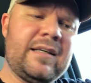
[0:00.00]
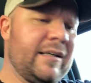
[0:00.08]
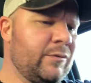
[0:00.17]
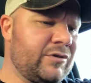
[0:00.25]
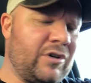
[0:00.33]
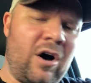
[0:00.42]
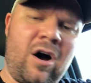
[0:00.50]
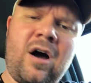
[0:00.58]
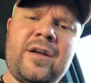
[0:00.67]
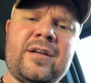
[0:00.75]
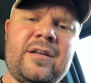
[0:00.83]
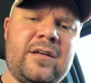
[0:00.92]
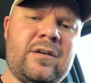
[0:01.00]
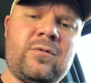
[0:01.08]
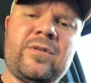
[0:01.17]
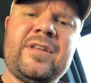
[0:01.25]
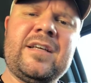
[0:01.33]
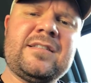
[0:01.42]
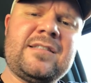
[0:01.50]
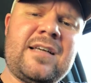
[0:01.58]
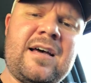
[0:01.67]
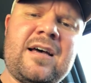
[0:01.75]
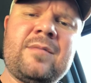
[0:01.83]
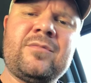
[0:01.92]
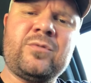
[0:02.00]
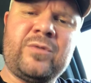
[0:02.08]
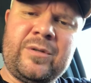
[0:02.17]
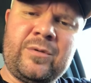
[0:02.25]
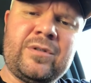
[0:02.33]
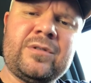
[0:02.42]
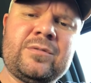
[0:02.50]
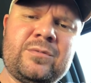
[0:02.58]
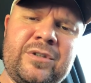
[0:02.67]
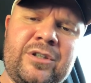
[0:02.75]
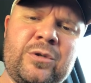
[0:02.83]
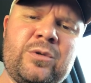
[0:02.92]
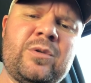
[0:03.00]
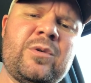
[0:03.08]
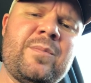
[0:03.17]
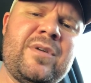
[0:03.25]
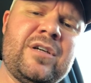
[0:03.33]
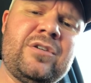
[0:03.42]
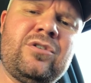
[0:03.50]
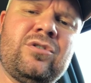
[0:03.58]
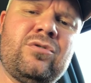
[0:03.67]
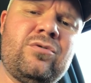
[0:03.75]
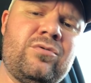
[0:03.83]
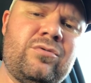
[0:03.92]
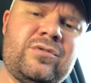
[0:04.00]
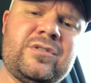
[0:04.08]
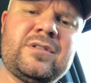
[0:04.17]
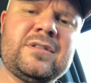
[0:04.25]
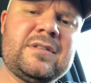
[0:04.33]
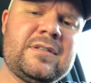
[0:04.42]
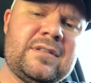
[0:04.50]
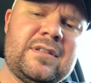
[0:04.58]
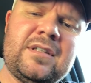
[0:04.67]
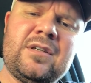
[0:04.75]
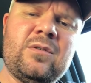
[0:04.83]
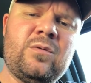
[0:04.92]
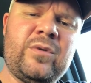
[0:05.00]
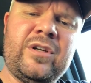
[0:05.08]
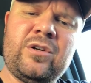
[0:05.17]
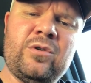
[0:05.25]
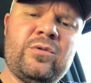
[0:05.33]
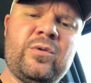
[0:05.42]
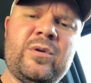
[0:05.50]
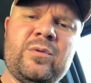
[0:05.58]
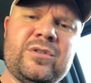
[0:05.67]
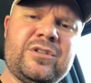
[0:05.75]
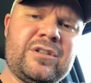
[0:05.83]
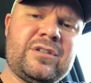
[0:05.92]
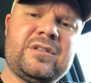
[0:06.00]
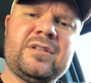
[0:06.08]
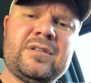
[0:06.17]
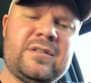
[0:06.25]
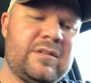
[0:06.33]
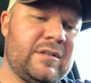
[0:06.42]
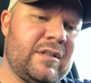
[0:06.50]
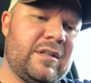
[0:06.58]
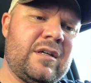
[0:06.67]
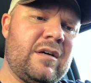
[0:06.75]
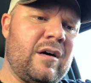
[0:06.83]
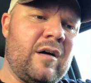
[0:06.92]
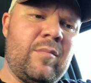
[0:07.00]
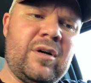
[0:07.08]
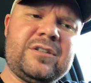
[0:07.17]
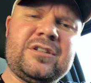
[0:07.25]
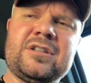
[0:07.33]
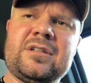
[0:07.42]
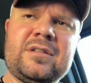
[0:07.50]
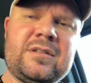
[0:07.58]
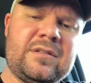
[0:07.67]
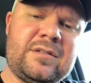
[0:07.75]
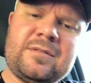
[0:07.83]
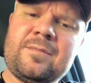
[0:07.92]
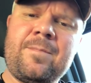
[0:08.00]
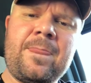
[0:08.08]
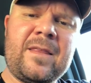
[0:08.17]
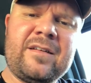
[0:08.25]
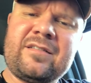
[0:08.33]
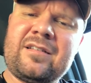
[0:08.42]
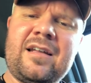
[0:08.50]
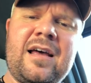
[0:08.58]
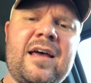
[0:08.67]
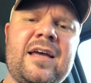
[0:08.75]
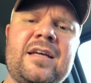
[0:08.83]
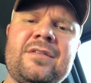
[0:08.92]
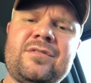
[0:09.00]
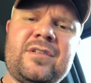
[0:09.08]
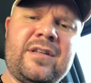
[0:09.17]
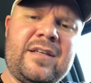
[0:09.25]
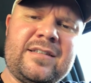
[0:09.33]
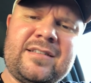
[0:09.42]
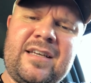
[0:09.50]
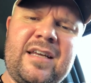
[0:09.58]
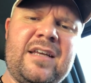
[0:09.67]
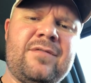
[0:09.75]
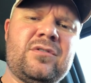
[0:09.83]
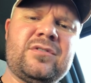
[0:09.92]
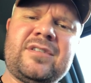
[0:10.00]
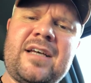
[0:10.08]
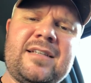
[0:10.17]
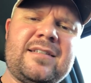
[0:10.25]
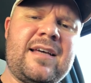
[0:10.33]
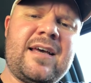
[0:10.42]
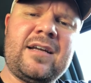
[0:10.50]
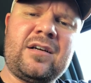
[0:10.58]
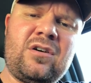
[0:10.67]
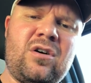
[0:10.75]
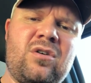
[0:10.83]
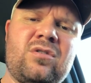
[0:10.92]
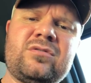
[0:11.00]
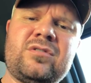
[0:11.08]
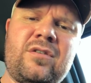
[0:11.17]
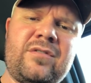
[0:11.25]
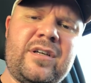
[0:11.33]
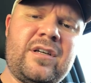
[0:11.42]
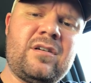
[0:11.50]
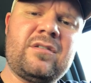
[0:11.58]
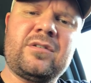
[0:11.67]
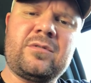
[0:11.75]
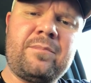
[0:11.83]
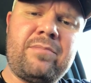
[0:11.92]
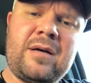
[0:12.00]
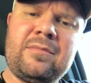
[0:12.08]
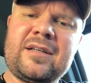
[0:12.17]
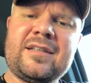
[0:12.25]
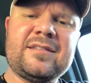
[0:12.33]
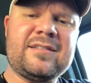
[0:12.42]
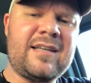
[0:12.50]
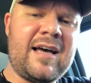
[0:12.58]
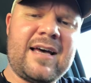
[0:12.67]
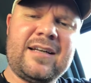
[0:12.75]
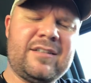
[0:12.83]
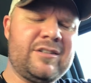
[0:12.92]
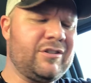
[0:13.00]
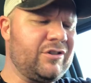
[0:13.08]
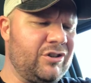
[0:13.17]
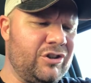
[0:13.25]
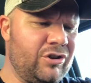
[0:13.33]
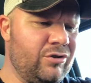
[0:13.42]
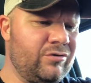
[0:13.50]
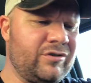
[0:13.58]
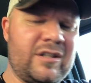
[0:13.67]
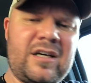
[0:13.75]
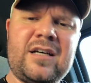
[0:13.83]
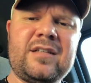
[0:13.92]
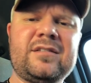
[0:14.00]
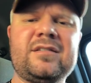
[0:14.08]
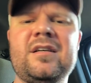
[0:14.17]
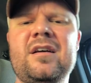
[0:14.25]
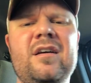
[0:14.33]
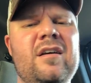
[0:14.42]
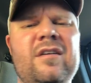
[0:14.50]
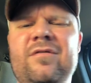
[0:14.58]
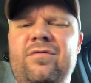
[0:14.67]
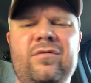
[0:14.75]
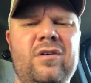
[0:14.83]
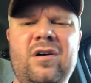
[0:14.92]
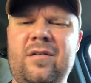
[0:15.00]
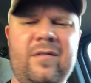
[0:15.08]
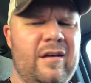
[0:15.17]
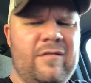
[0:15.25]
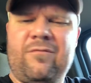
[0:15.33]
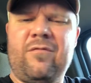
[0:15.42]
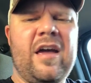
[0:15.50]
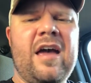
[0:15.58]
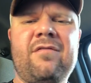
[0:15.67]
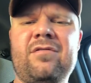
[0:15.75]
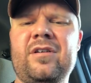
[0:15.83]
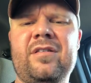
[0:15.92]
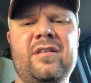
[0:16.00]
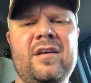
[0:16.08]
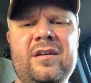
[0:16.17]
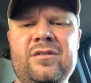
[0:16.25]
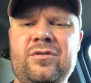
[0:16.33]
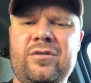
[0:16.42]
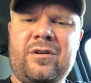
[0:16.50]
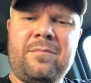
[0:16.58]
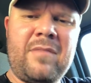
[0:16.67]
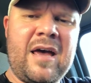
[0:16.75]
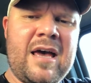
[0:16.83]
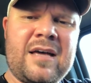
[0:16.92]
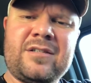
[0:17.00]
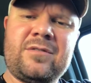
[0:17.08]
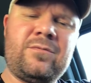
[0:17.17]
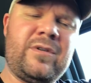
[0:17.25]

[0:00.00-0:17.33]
It was hard to deal with these times. We were we knew we were being used and we knew we were just a bunch of slaves to these evil satanic cults over here on the Republican side that just used us for uh, everything you could imagine.